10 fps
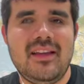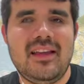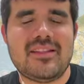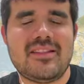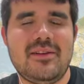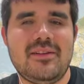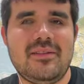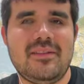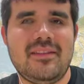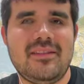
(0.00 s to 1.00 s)
And
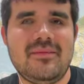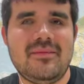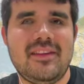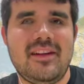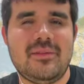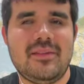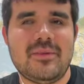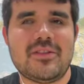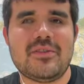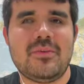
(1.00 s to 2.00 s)
so,
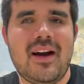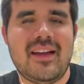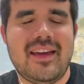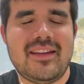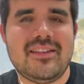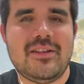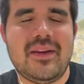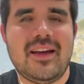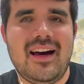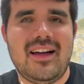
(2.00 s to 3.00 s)
which is why like
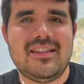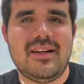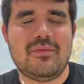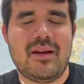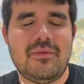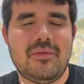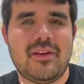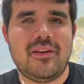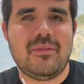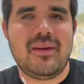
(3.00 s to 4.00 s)
doing a hot tub right before you go to